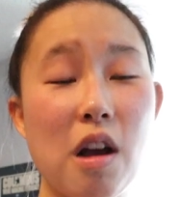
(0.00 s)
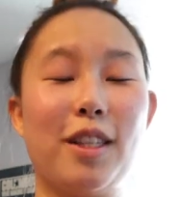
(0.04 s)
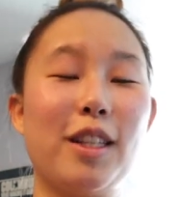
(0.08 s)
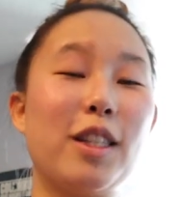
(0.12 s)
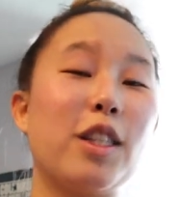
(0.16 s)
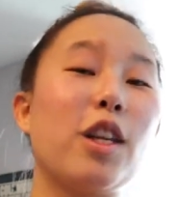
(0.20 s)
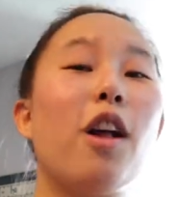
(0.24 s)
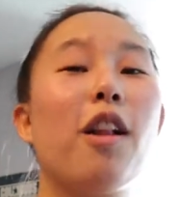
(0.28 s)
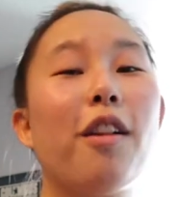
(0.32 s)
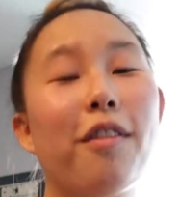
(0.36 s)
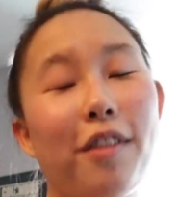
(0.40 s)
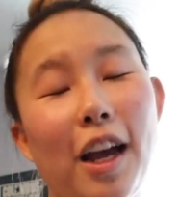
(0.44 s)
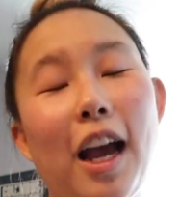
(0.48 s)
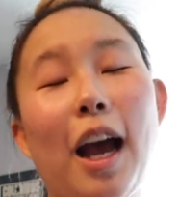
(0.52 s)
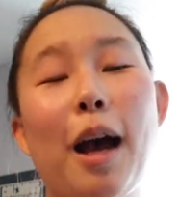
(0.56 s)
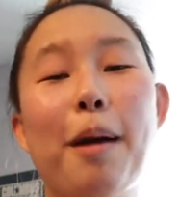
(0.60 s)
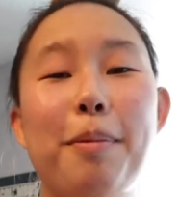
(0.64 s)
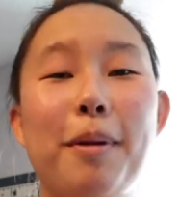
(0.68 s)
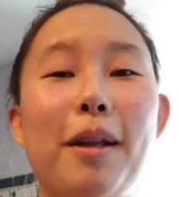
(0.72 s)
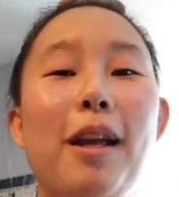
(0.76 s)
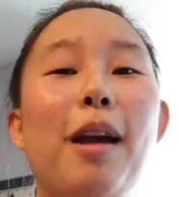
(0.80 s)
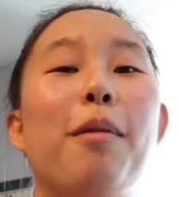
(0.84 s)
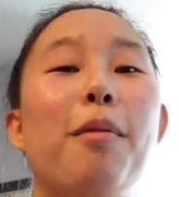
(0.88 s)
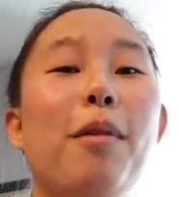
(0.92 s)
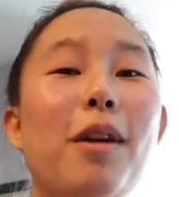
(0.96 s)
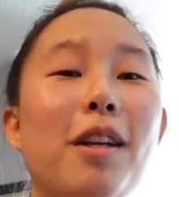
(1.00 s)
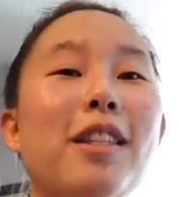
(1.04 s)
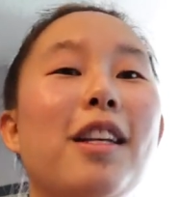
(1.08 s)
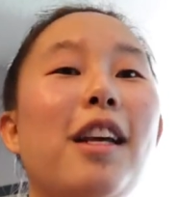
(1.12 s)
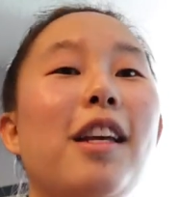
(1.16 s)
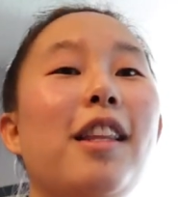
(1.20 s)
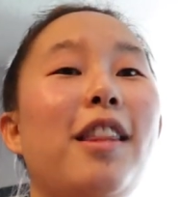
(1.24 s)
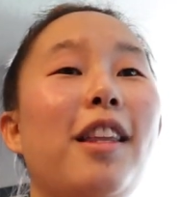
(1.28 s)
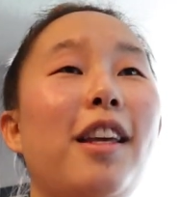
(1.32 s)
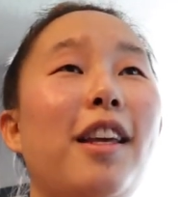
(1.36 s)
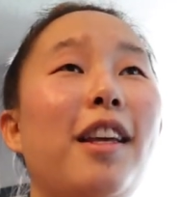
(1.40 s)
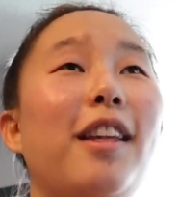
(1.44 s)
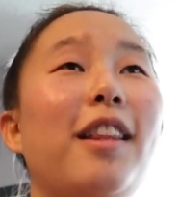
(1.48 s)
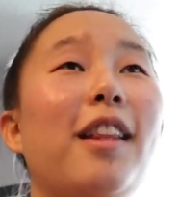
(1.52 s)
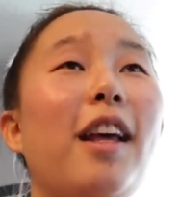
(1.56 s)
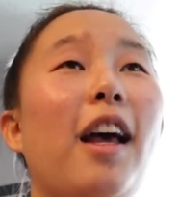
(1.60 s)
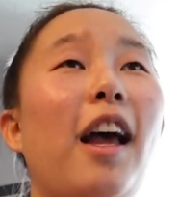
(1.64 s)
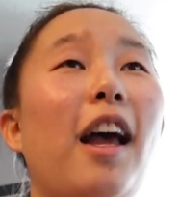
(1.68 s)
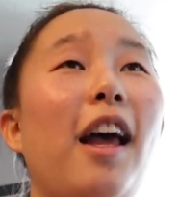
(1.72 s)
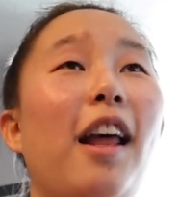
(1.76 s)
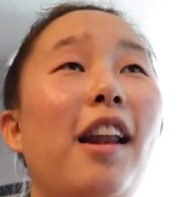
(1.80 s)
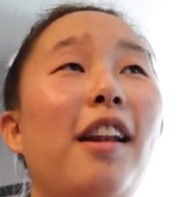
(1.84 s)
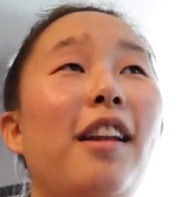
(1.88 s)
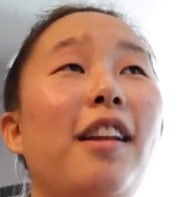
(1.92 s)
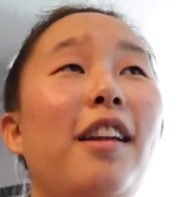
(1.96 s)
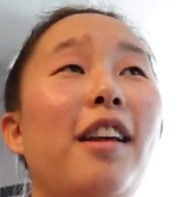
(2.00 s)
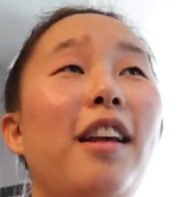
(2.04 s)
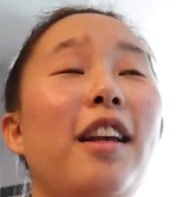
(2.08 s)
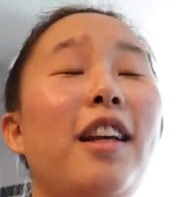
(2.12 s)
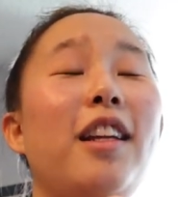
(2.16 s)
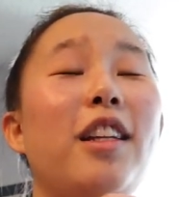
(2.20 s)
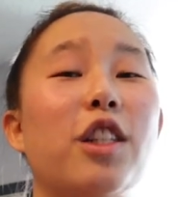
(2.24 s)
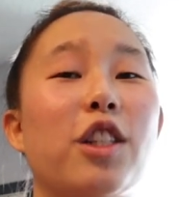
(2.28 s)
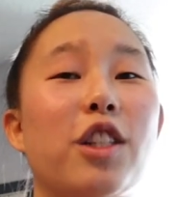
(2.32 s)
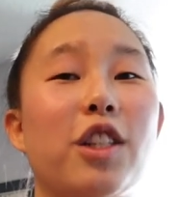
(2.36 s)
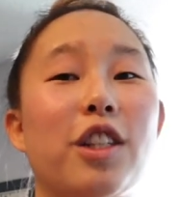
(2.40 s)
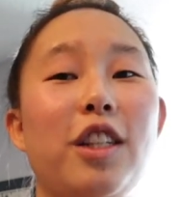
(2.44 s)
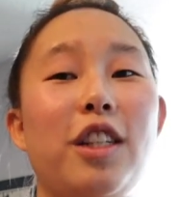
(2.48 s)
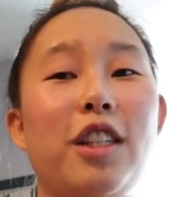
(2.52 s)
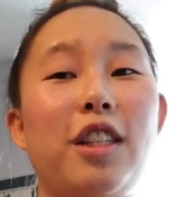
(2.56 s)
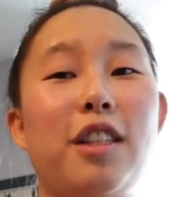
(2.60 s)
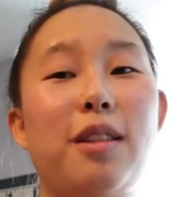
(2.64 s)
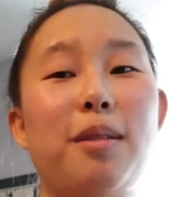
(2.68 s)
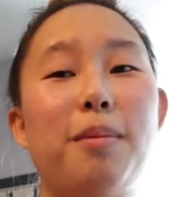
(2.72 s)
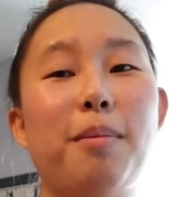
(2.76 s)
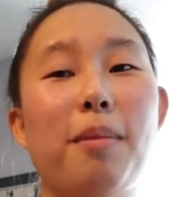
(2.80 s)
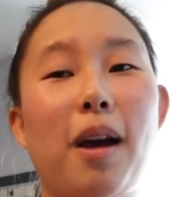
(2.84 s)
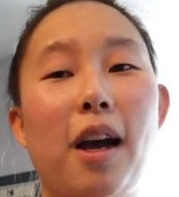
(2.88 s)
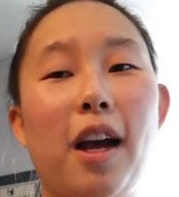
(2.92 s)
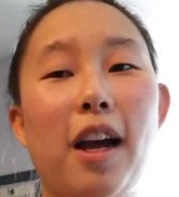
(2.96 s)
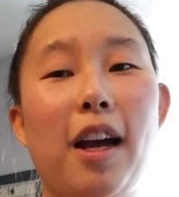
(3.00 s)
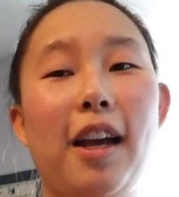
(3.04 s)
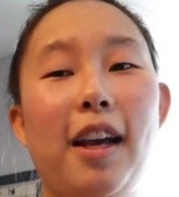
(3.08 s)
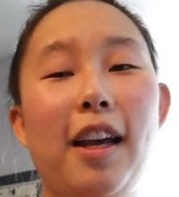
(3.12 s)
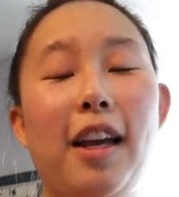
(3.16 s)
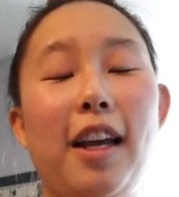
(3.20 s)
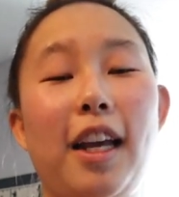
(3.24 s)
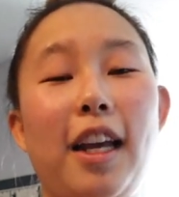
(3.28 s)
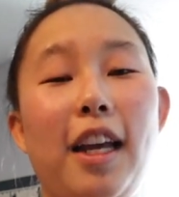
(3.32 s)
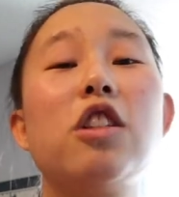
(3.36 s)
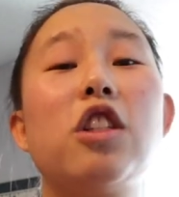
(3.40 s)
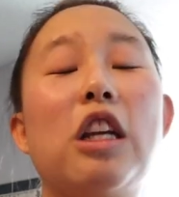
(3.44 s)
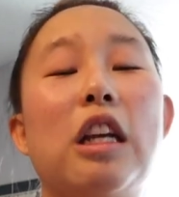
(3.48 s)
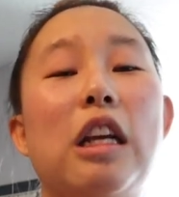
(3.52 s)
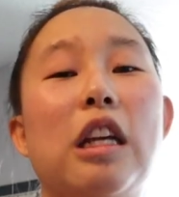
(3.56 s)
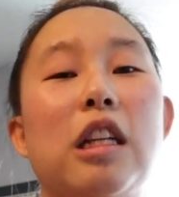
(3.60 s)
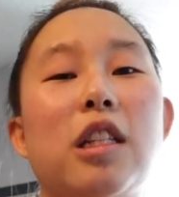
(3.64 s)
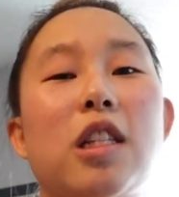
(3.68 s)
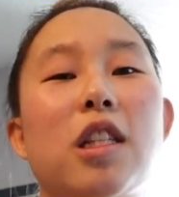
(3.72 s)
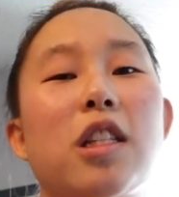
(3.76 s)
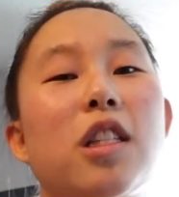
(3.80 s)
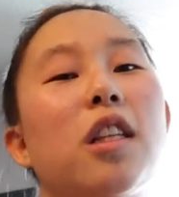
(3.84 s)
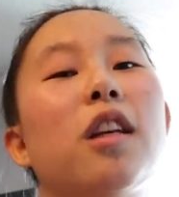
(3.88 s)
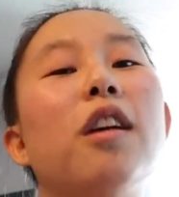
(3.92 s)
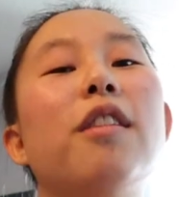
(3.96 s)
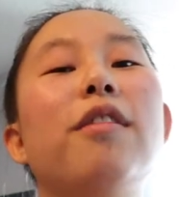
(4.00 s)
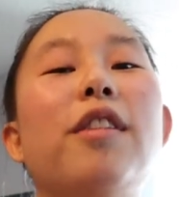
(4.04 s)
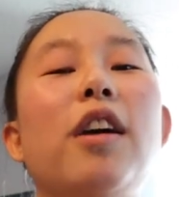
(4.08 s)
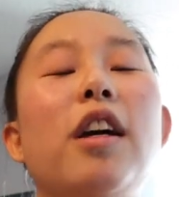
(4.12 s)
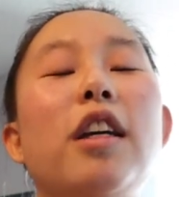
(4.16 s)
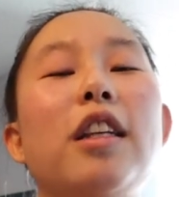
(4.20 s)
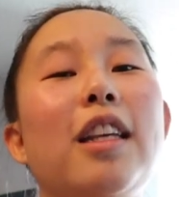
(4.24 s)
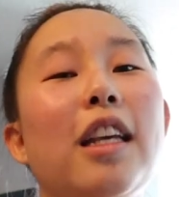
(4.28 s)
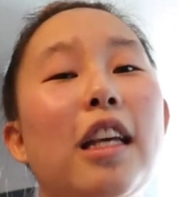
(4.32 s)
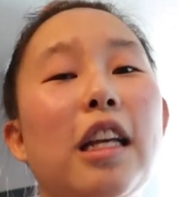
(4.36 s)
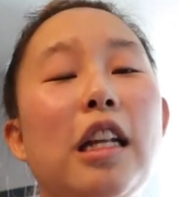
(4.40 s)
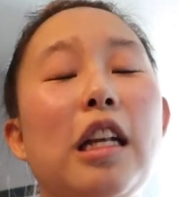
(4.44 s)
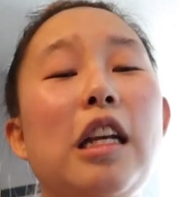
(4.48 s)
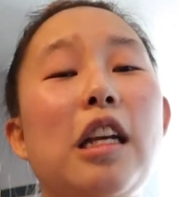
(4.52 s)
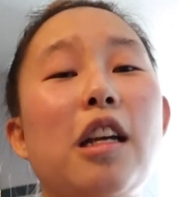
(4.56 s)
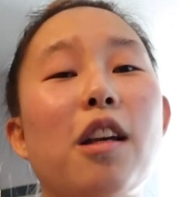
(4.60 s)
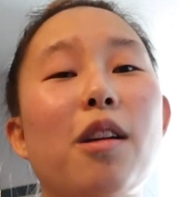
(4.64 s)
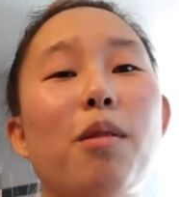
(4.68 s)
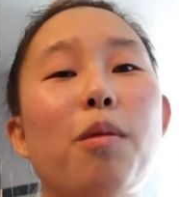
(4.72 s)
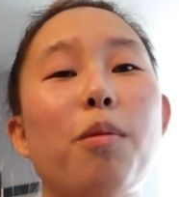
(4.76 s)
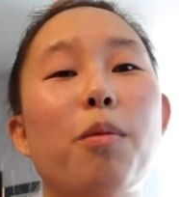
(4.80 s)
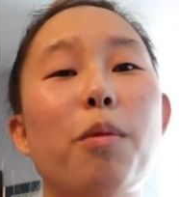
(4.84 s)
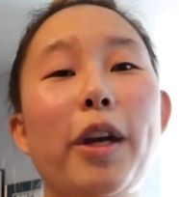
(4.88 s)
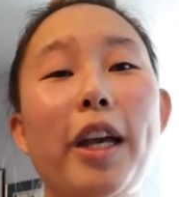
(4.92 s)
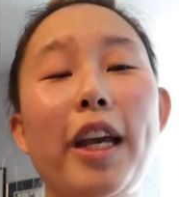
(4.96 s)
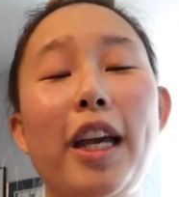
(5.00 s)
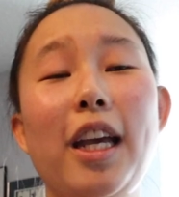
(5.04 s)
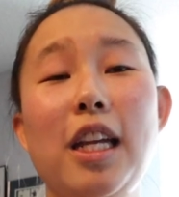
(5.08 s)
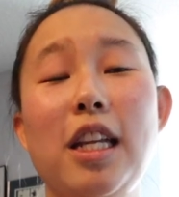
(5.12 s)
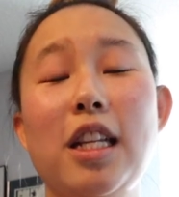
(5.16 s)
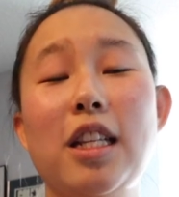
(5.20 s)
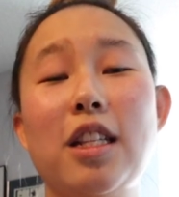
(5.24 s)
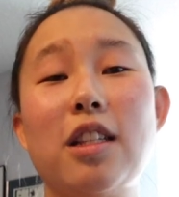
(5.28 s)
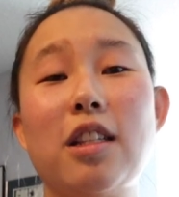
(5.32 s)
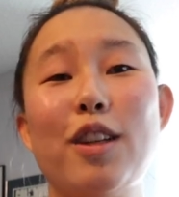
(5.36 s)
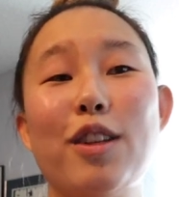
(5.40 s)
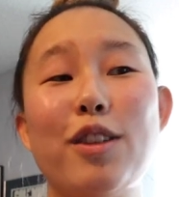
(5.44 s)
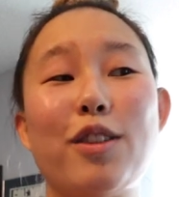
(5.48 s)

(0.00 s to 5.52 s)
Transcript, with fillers: Since all of it happening at once, I think that increased my chances of gaining weight.